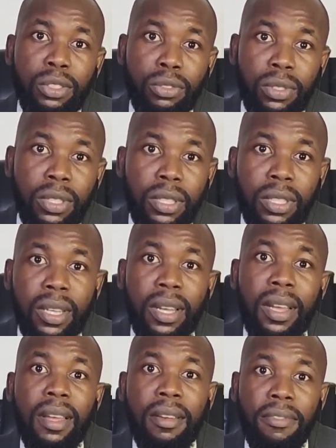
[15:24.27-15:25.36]
to the
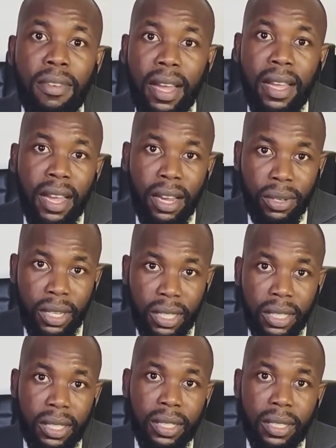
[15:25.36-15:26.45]

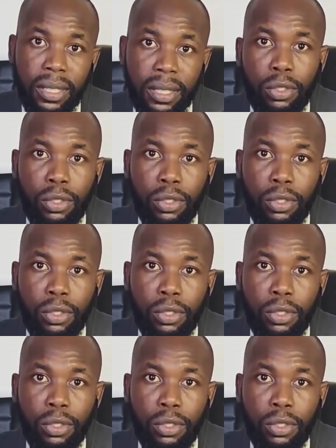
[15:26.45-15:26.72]
FIRS.